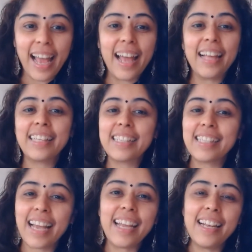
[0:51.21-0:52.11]
and the
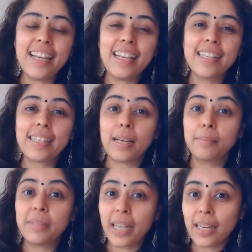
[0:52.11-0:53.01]
second is
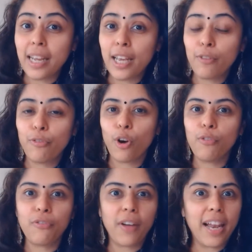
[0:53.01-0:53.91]
some technique
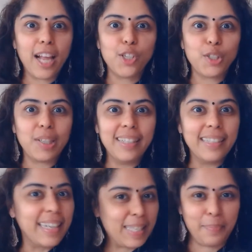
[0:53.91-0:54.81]
for financial
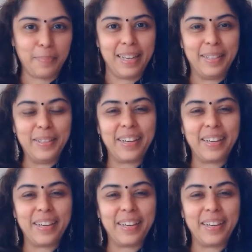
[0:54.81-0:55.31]
discipline,